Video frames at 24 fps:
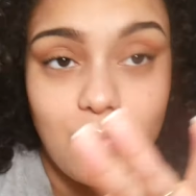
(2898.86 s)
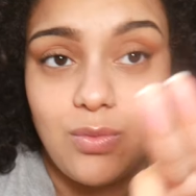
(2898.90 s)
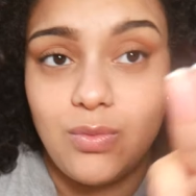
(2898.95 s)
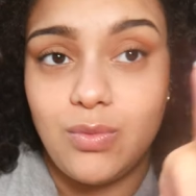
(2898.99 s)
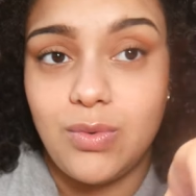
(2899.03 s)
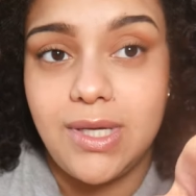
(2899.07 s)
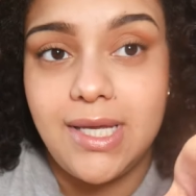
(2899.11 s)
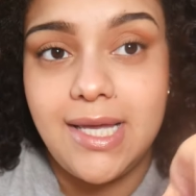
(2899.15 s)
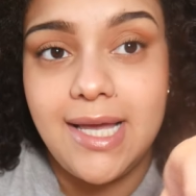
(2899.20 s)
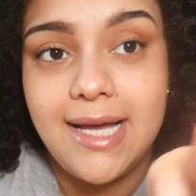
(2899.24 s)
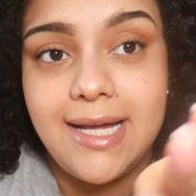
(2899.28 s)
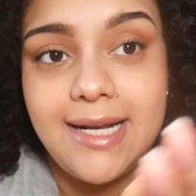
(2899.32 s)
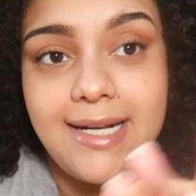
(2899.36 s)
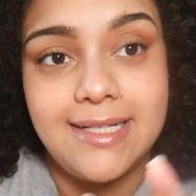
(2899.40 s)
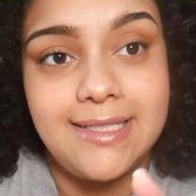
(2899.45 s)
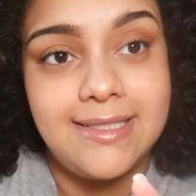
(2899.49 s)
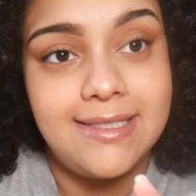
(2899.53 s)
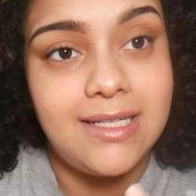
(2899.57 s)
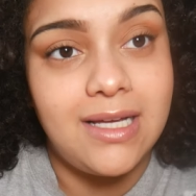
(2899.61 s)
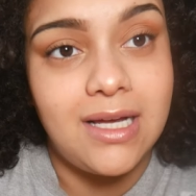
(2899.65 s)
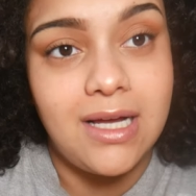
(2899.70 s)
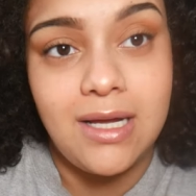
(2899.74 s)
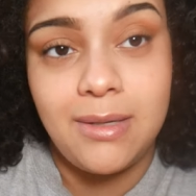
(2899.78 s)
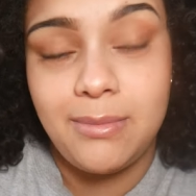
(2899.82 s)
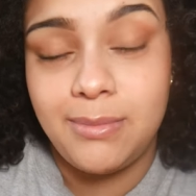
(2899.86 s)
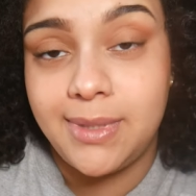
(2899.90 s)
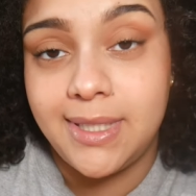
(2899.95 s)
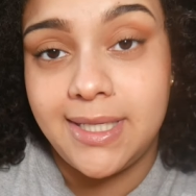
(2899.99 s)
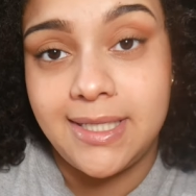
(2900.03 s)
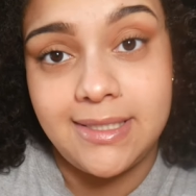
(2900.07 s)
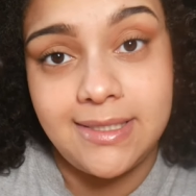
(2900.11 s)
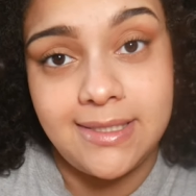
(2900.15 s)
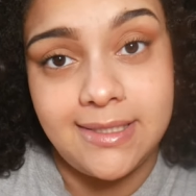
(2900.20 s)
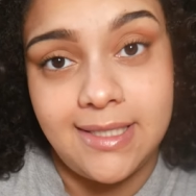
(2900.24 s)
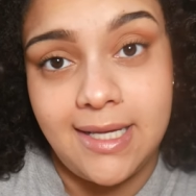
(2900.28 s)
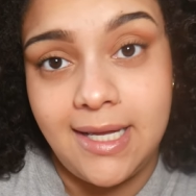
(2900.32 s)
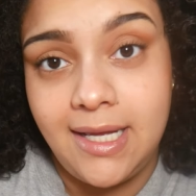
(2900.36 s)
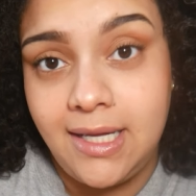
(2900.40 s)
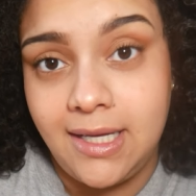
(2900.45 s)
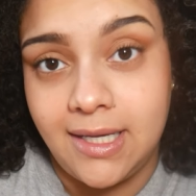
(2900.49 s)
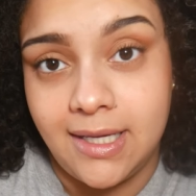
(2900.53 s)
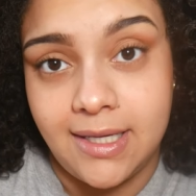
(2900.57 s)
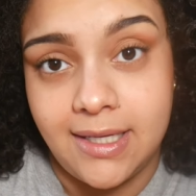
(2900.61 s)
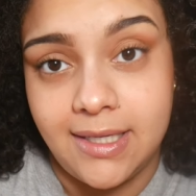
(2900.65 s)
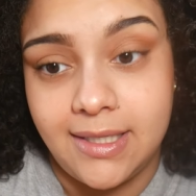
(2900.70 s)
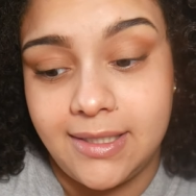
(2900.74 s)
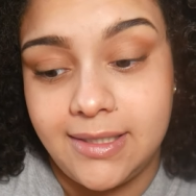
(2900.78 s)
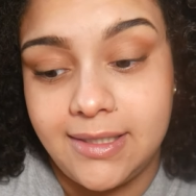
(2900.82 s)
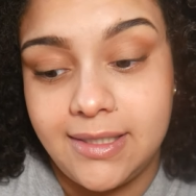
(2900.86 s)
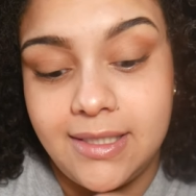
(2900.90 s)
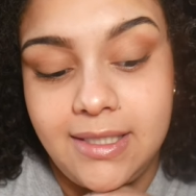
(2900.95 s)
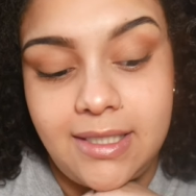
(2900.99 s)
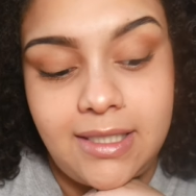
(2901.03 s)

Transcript: We had a time last night.